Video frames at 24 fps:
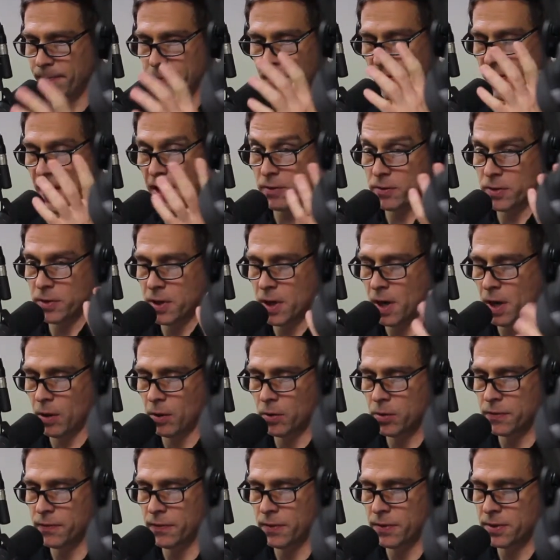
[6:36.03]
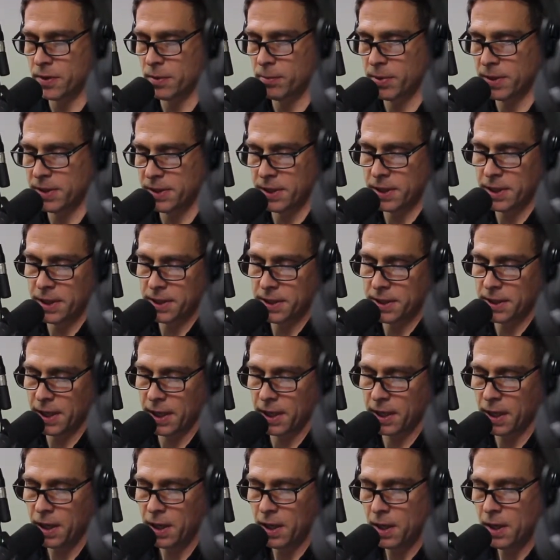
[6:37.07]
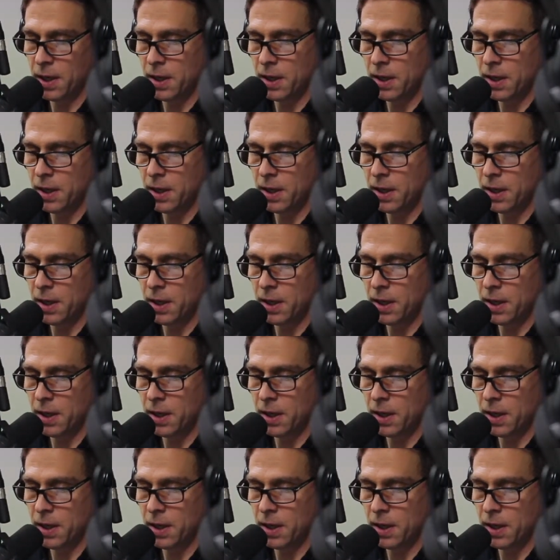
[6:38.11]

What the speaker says: $1,000 for simplicity's sake.